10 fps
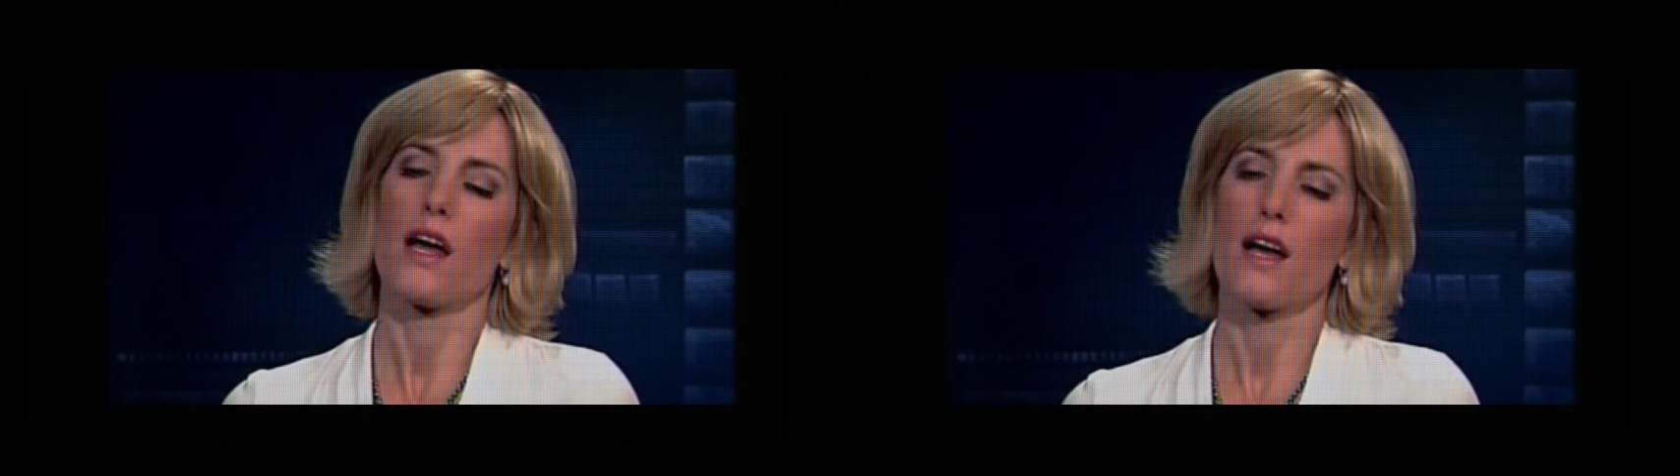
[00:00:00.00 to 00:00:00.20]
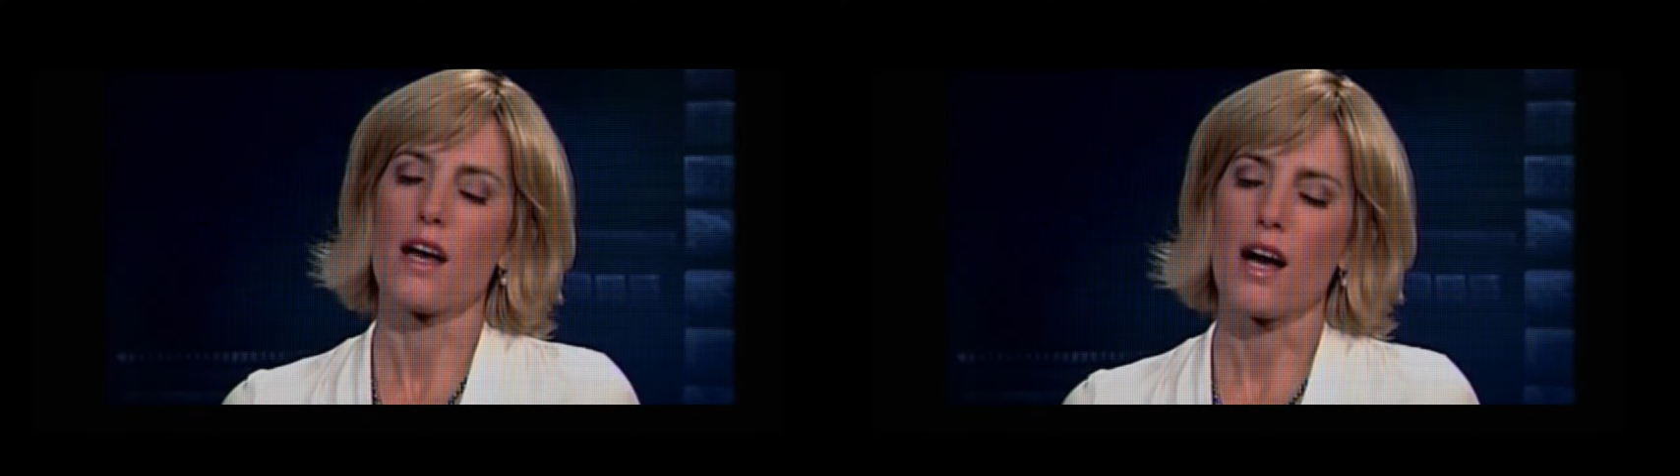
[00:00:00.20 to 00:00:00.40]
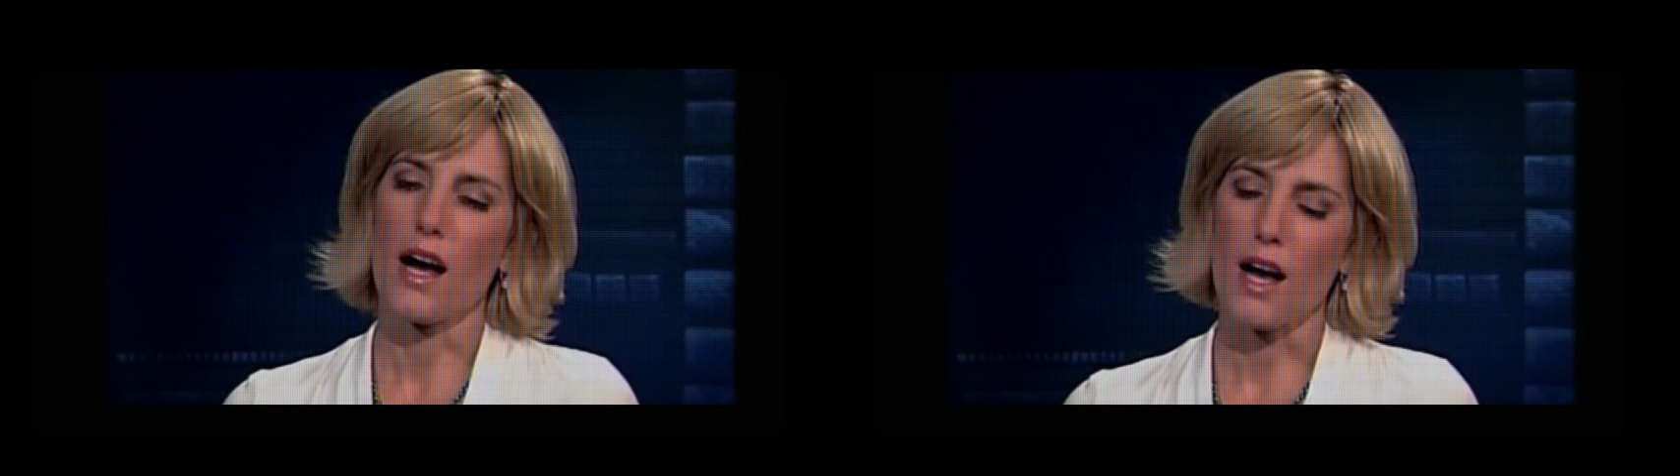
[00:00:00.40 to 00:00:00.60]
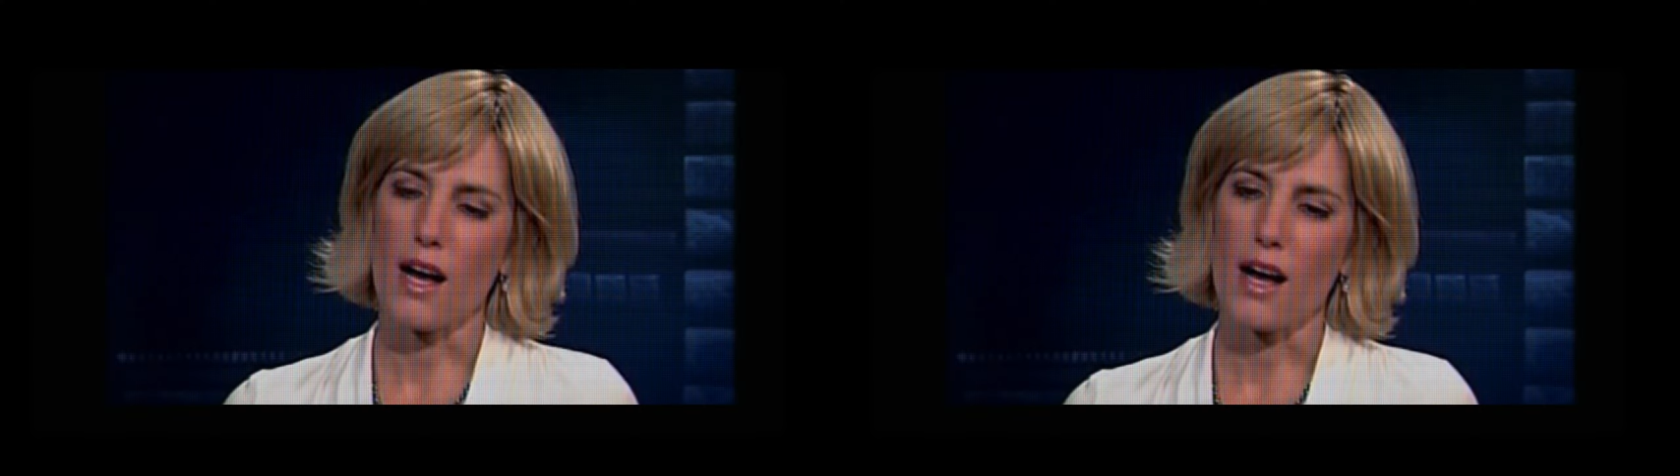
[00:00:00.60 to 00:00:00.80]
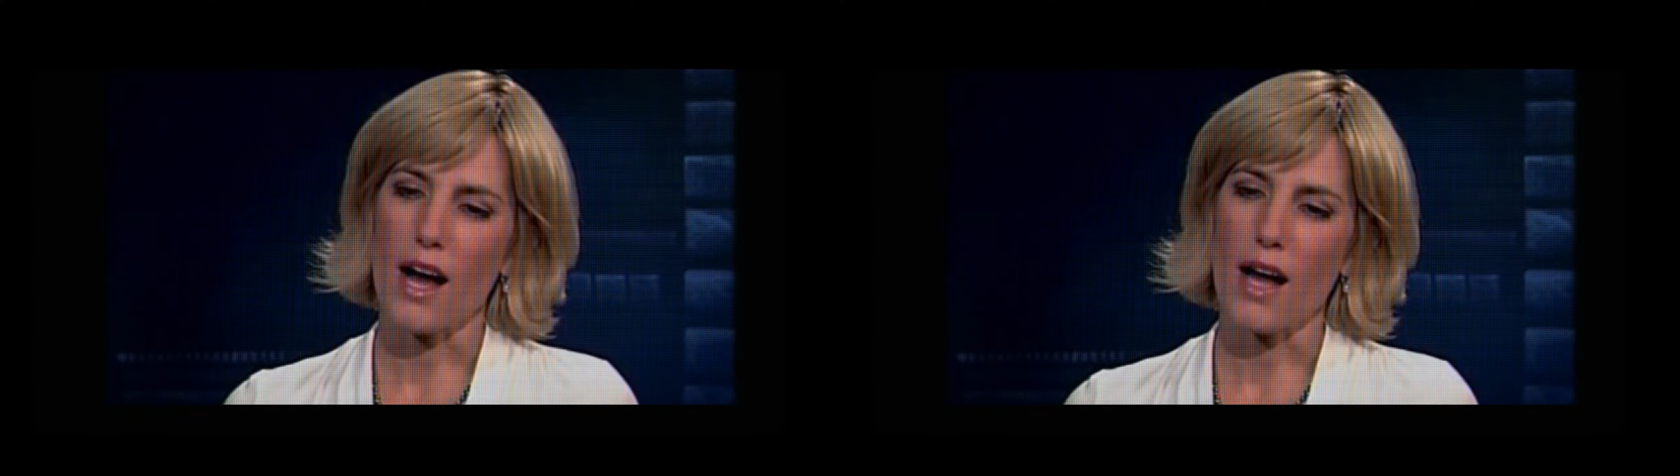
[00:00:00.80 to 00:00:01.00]

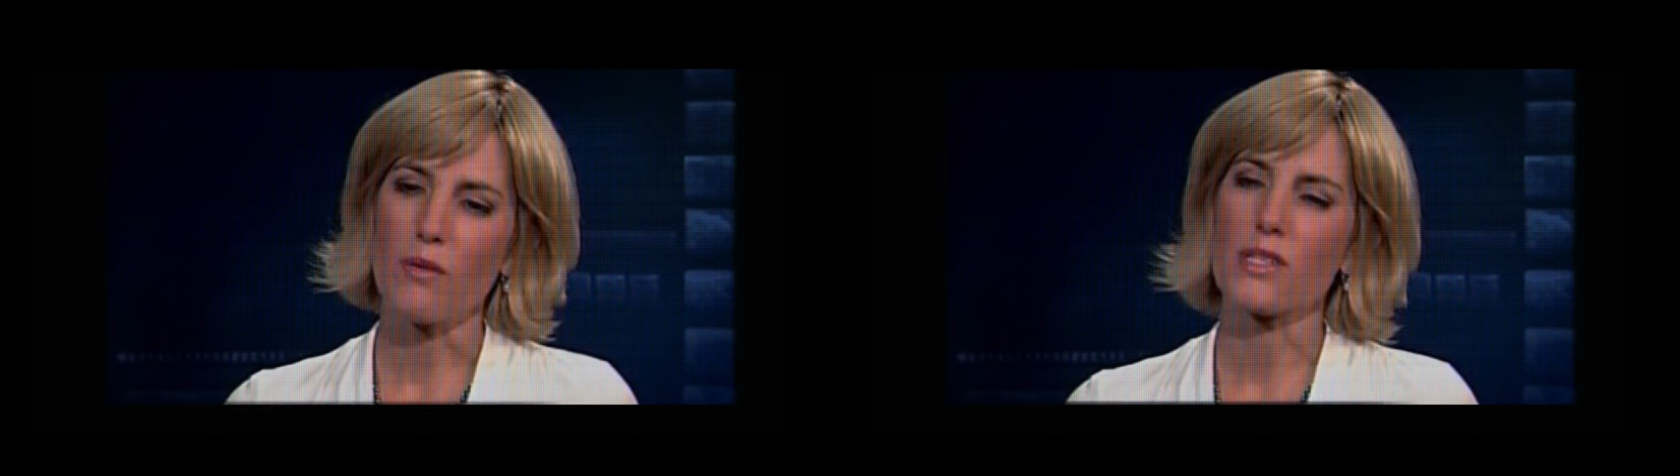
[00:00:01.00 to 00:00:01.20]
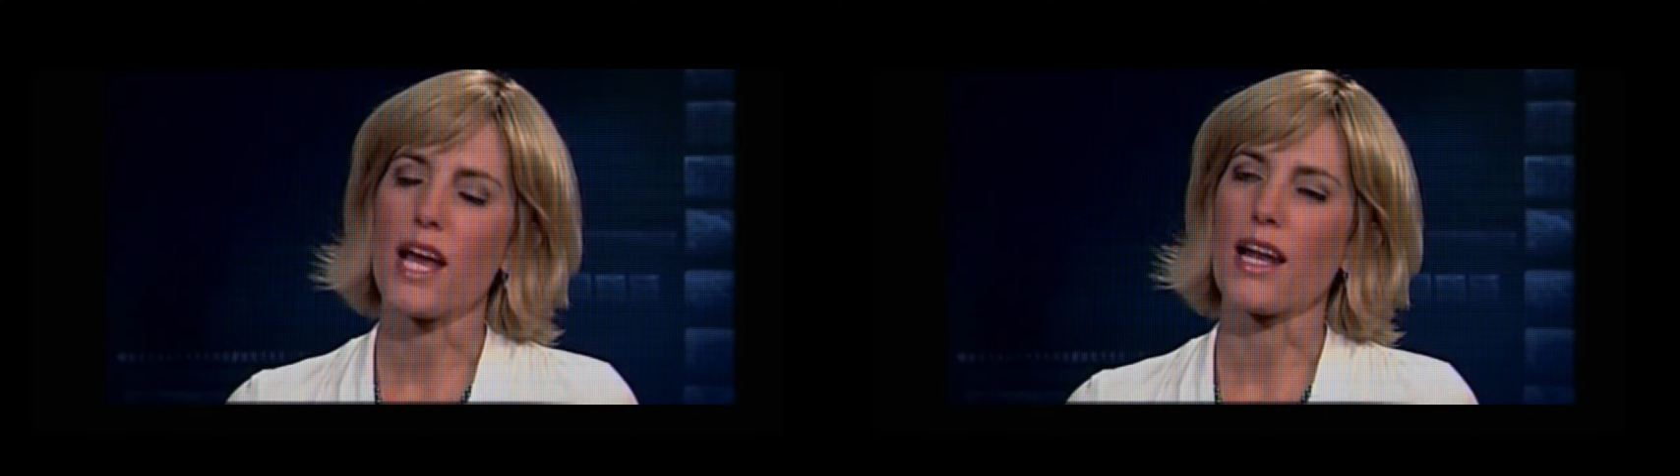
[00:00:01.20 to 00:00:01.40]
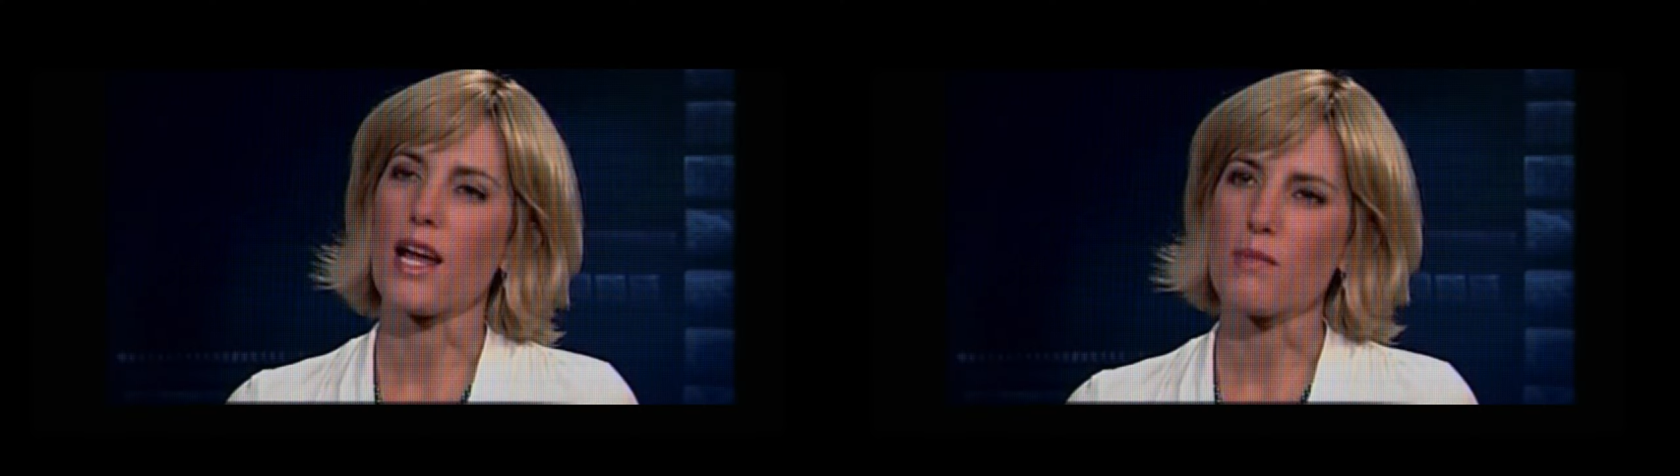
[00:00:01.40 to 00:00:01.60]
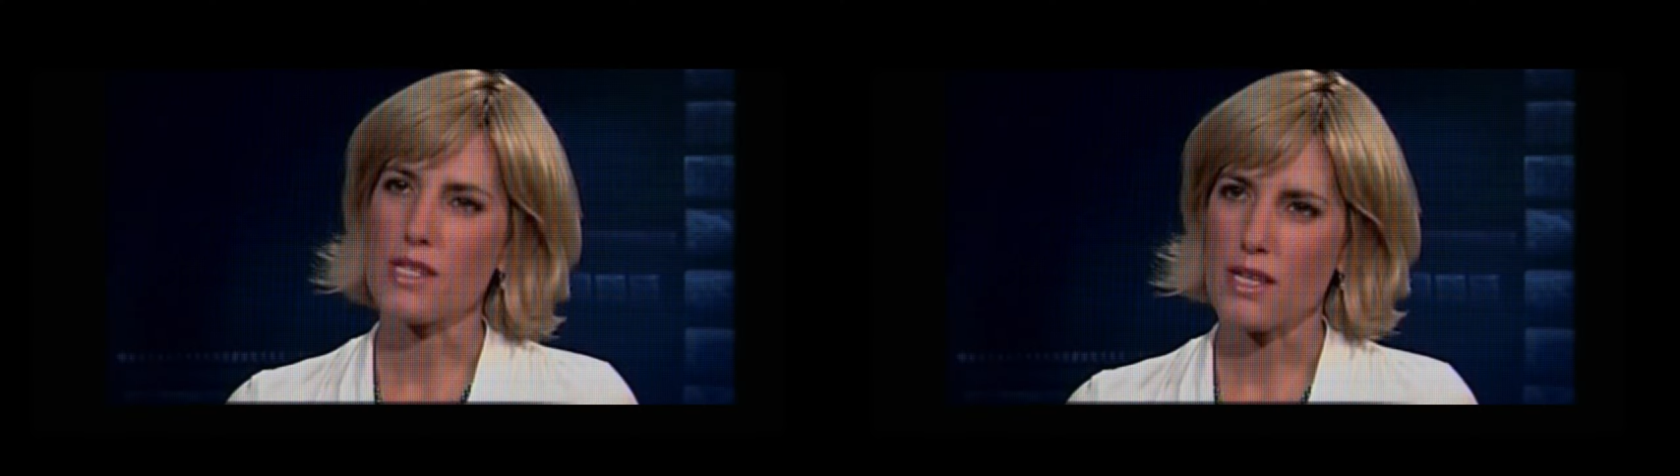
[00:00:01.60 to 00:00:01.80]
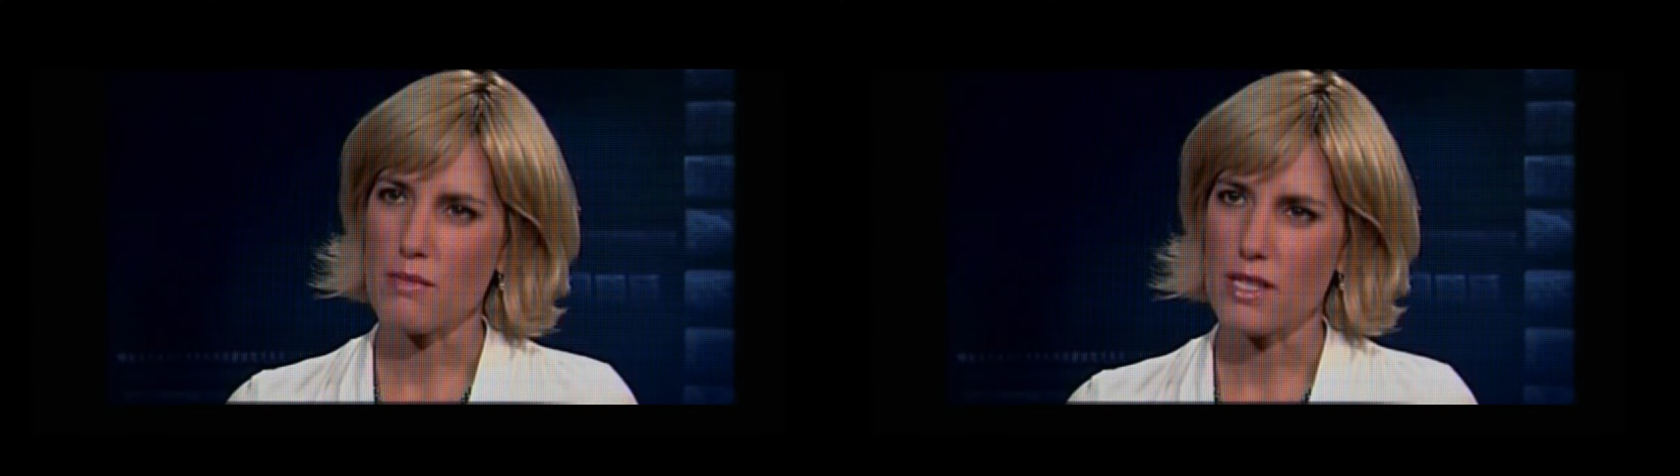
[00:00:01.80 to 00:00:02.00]
I was at
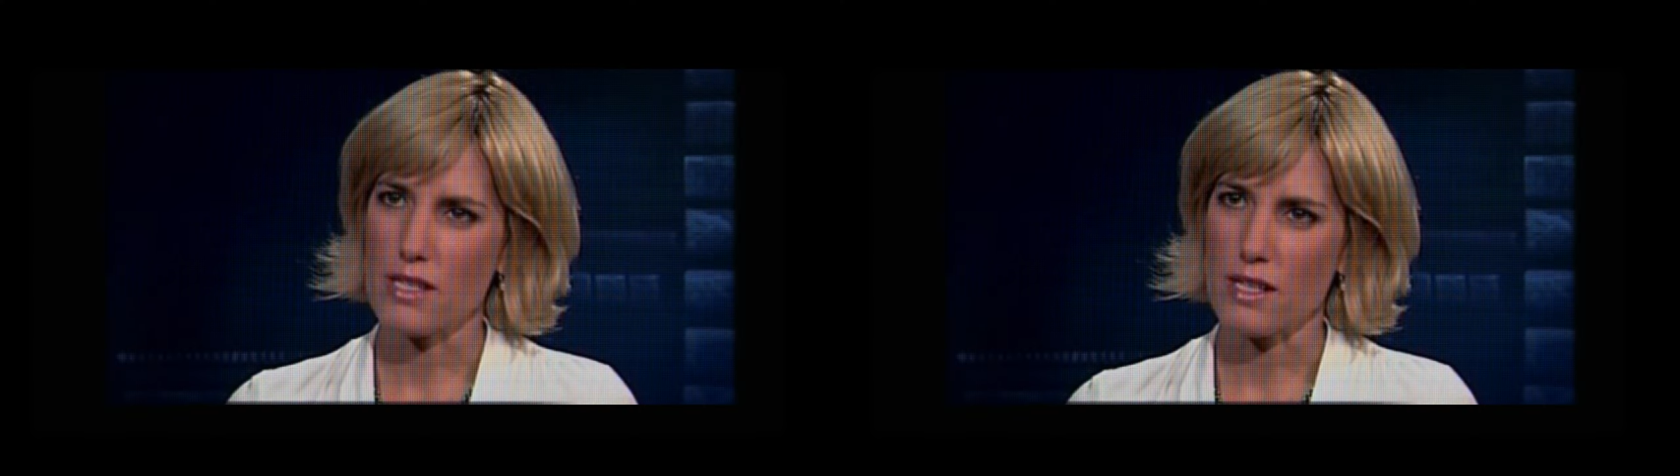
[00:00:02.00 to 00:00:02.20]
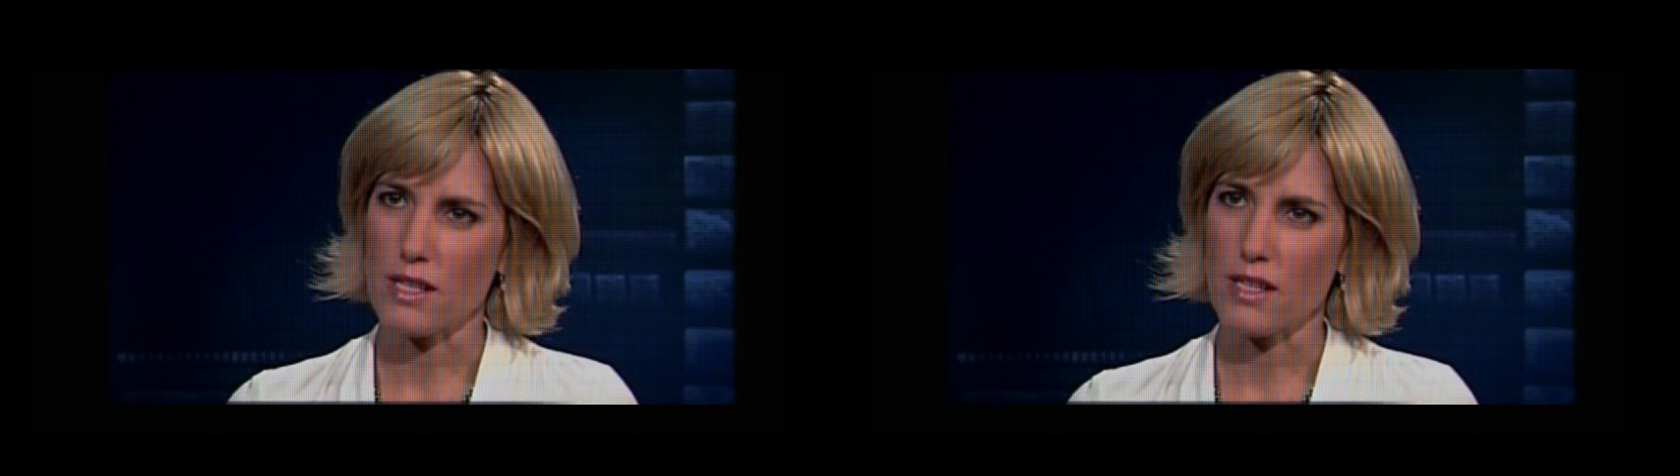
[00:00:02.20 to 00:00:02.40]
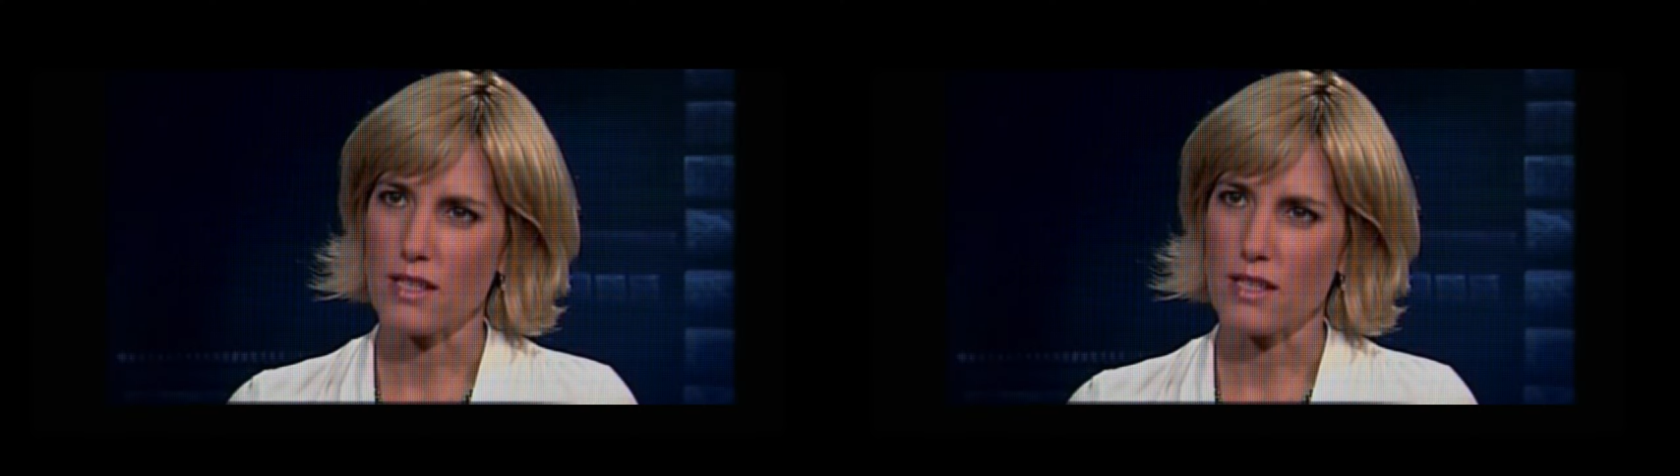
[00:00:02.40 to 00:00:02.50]
MSNBC,